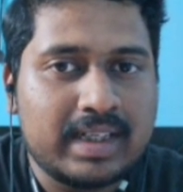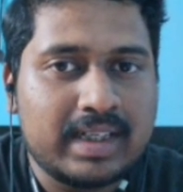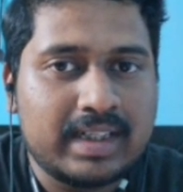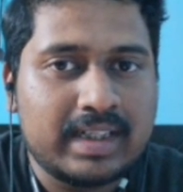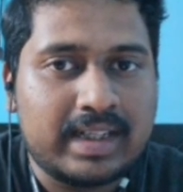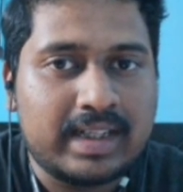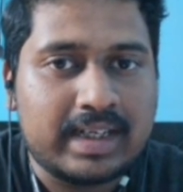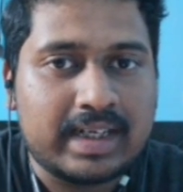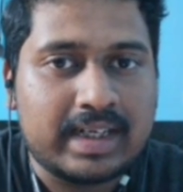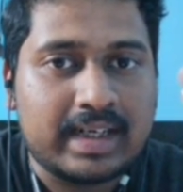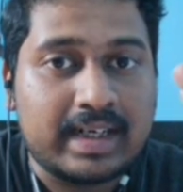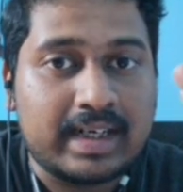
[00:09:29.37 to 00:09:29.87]

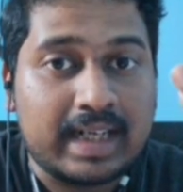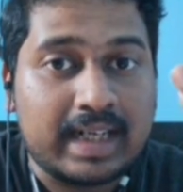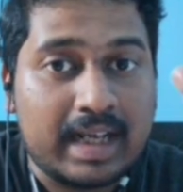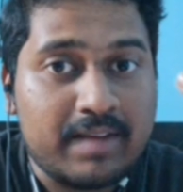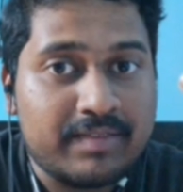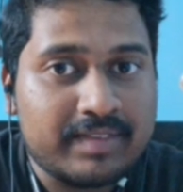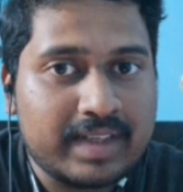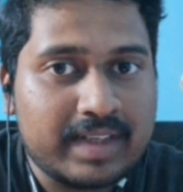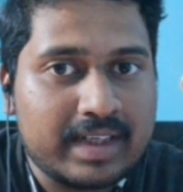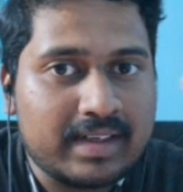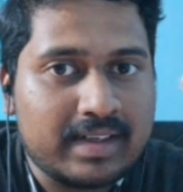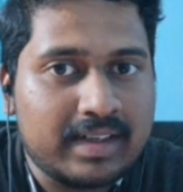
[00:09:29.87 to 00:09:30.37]
There are life
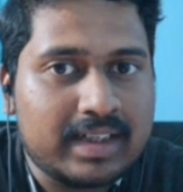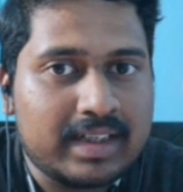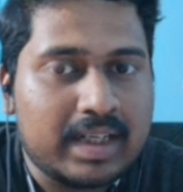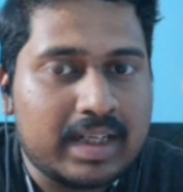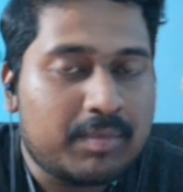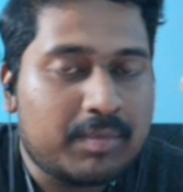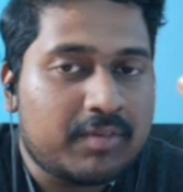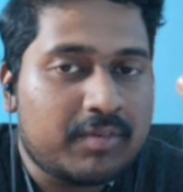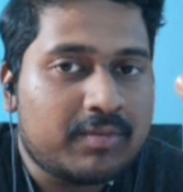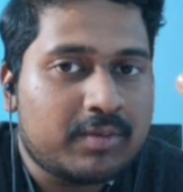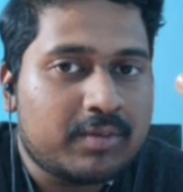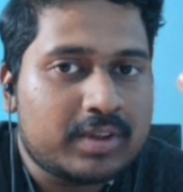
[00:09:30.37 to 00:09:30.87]
cycle type
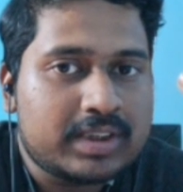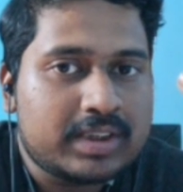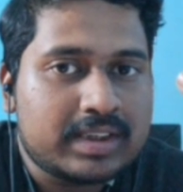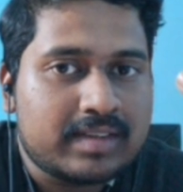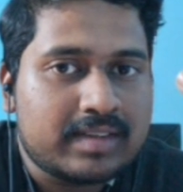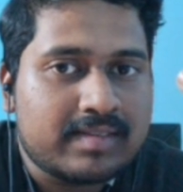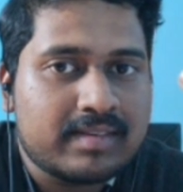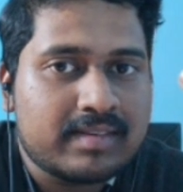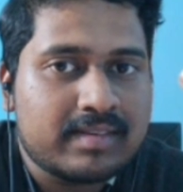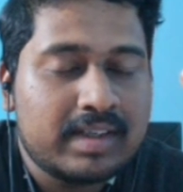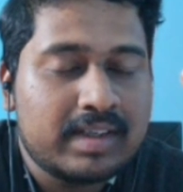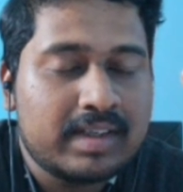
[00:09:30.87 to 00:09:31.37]
of
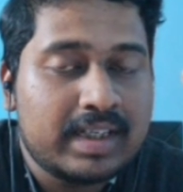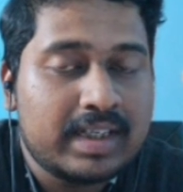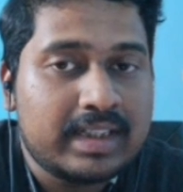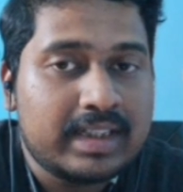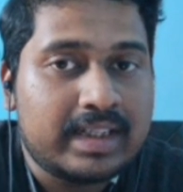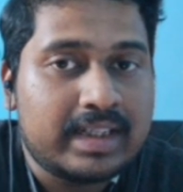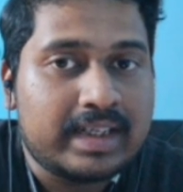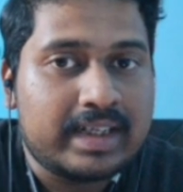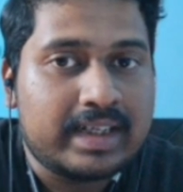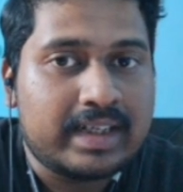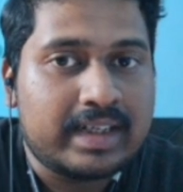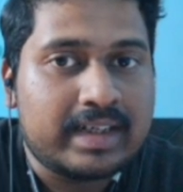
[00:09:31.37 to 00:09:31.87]
questions.
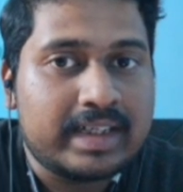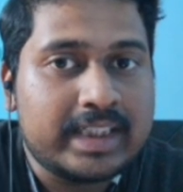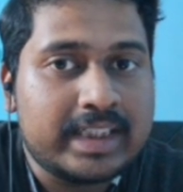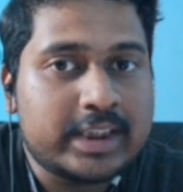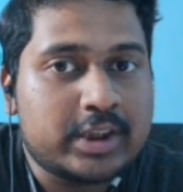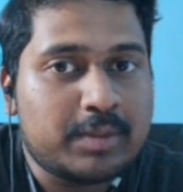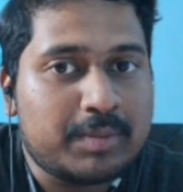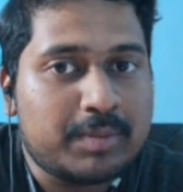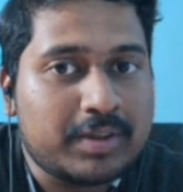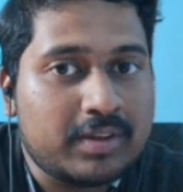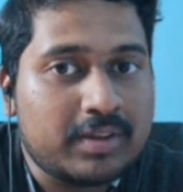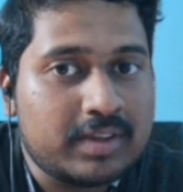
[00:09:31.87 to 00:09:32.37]
There are
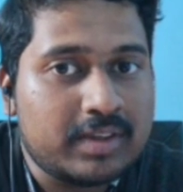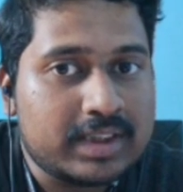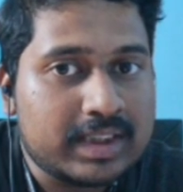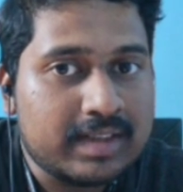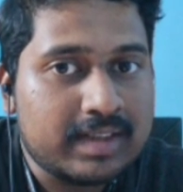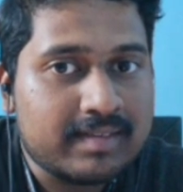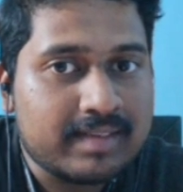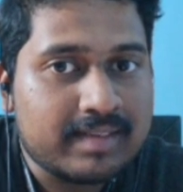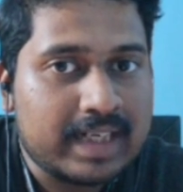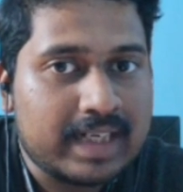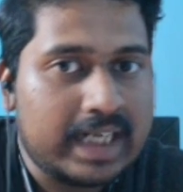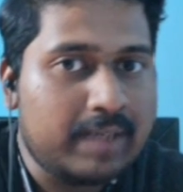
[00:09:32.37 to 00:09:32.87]
histopathological
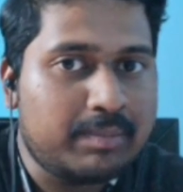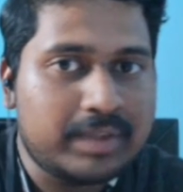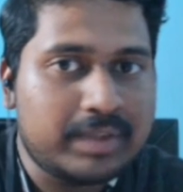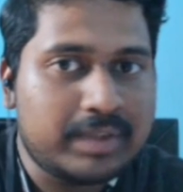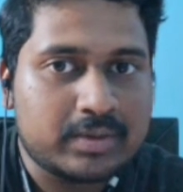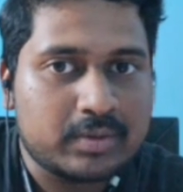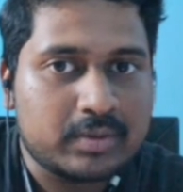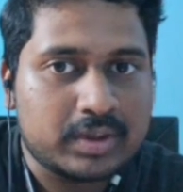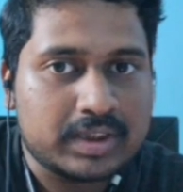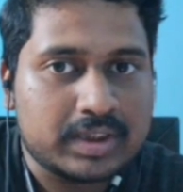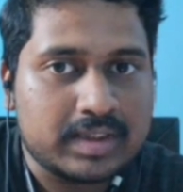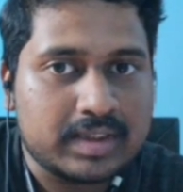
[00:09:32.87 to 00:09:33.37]
slide based
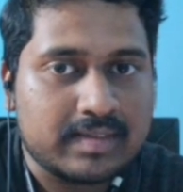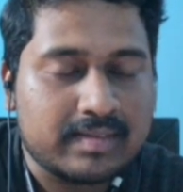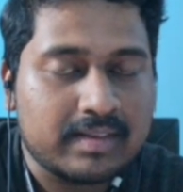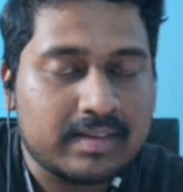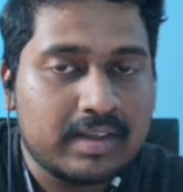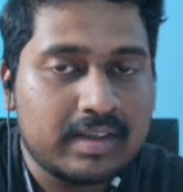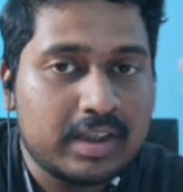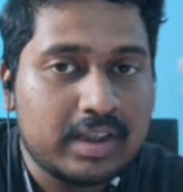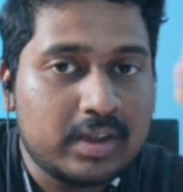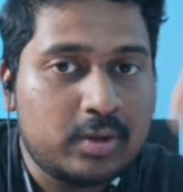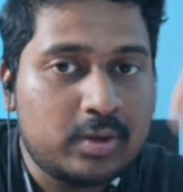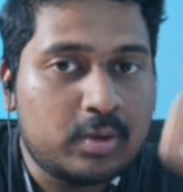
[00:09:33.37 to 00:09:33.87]
questions.
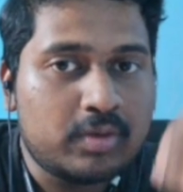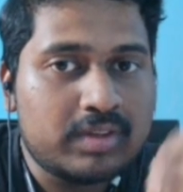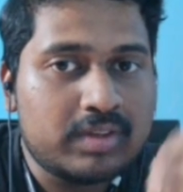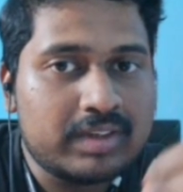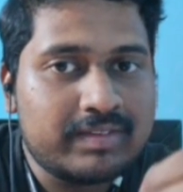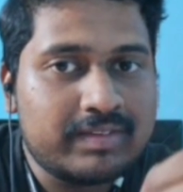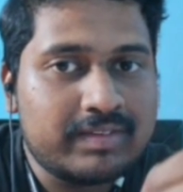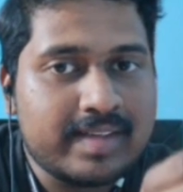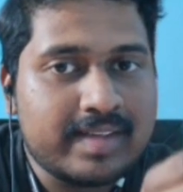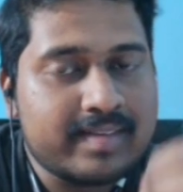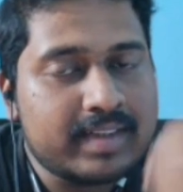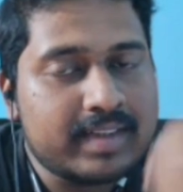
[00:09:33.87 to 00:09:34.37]
Those
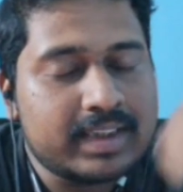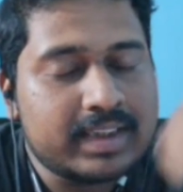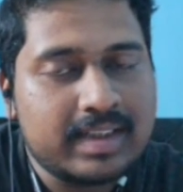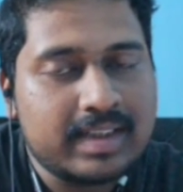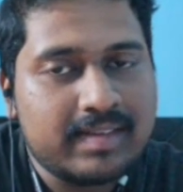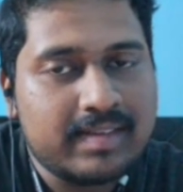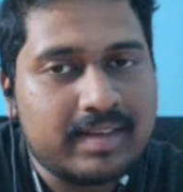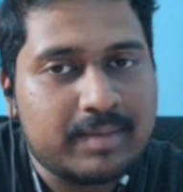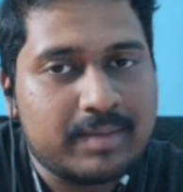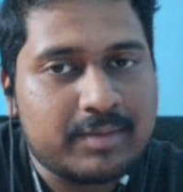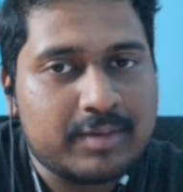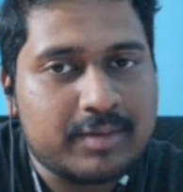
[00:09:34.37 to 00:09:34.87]
I've discussed in
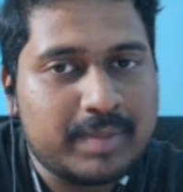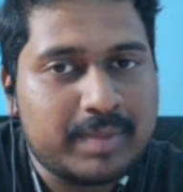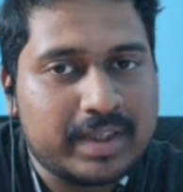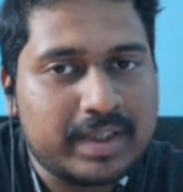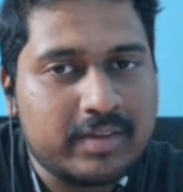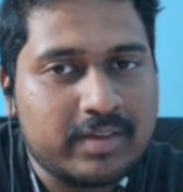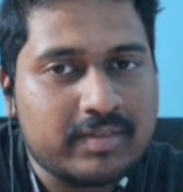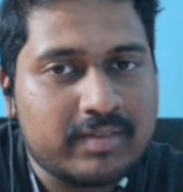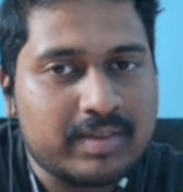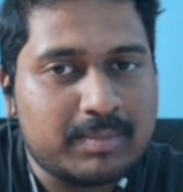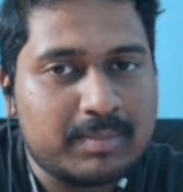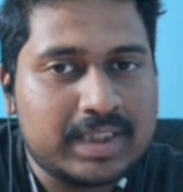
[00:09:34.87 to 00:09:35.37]

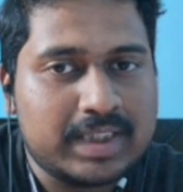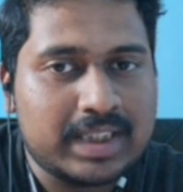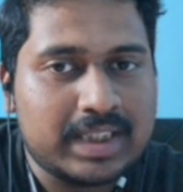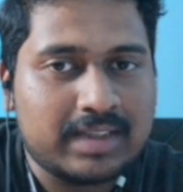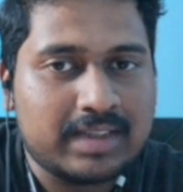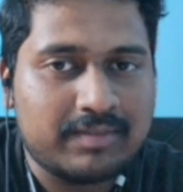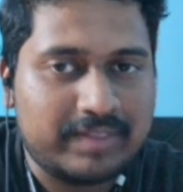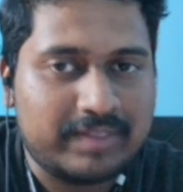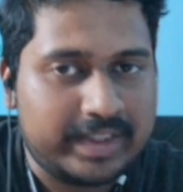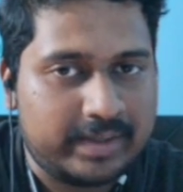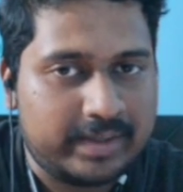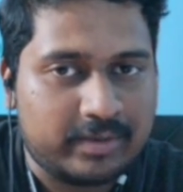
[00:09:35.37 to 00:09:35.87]
respective subject
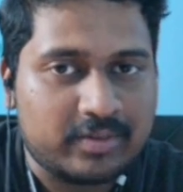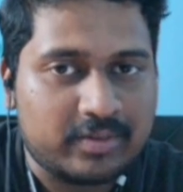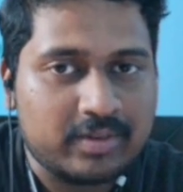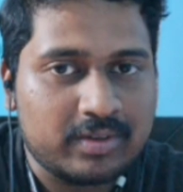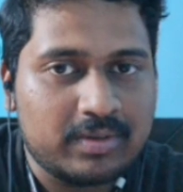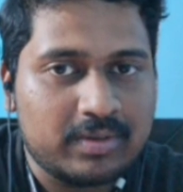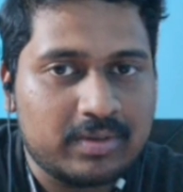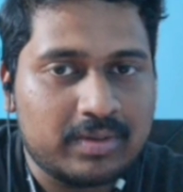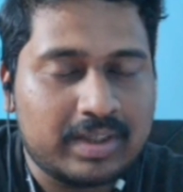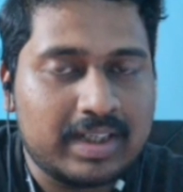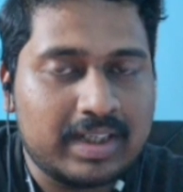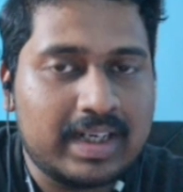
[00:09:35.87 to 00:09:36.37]
videos.
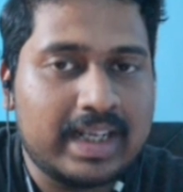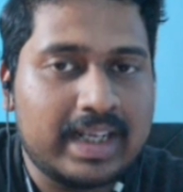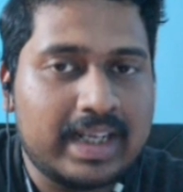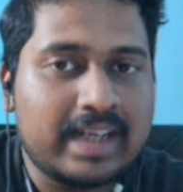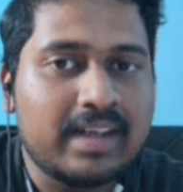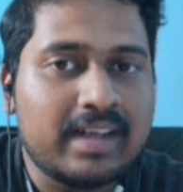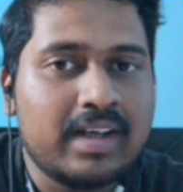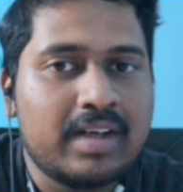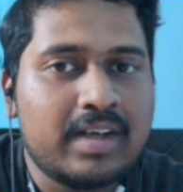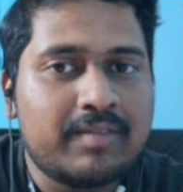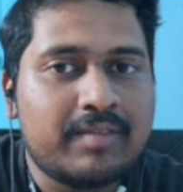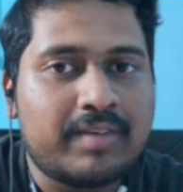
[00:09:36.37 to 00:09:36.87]
Okay, like
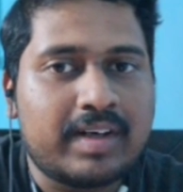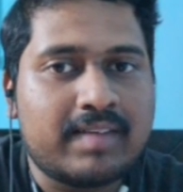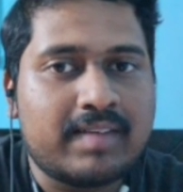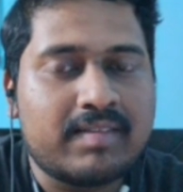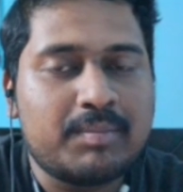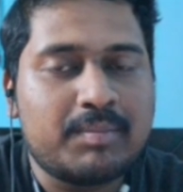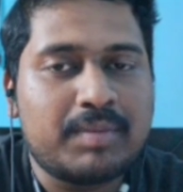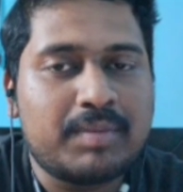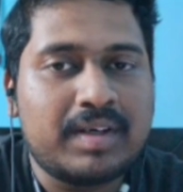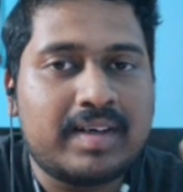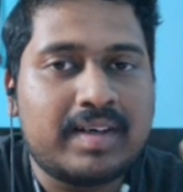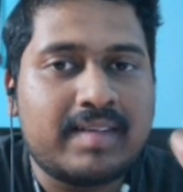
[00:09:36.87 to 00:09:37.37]
for
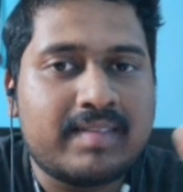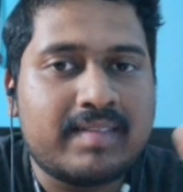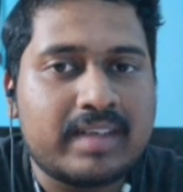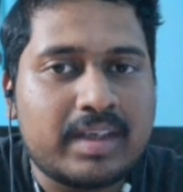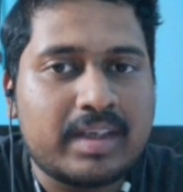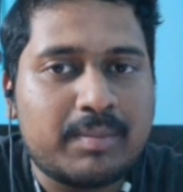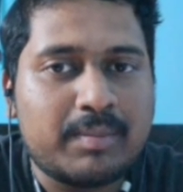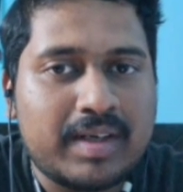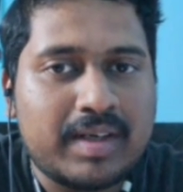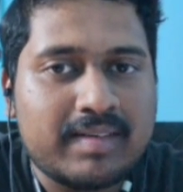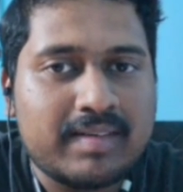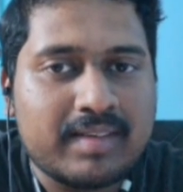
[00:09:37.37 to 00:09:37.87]
example, recent
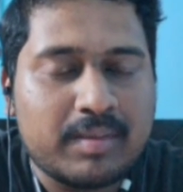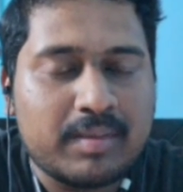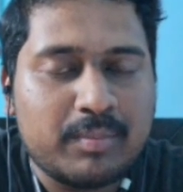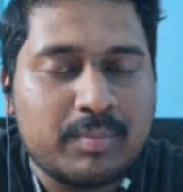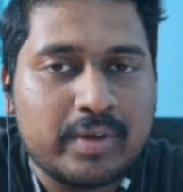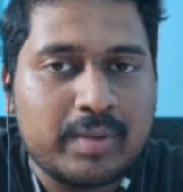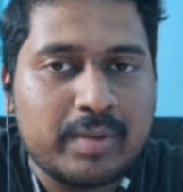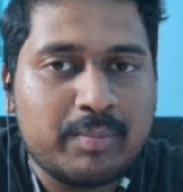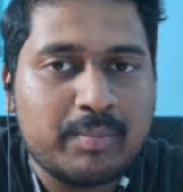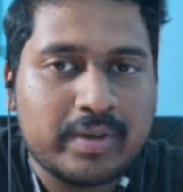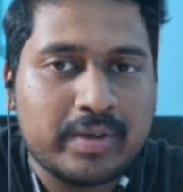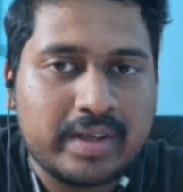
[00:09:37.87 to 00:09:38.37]
updates are more
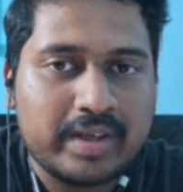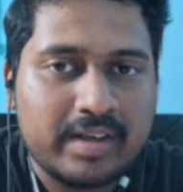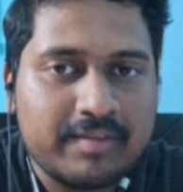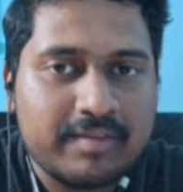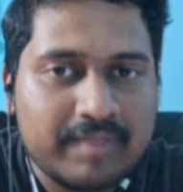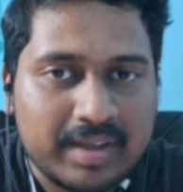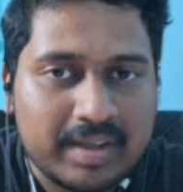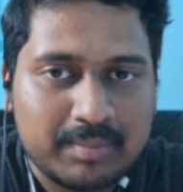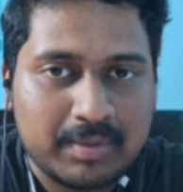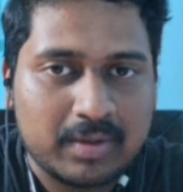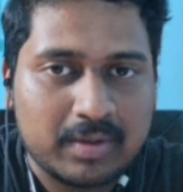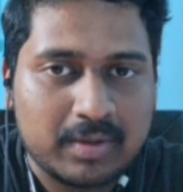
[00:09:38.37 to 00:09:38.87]
important in
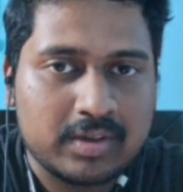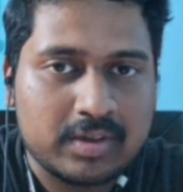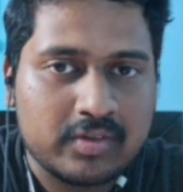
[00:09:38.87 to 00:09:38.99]
pharmacology.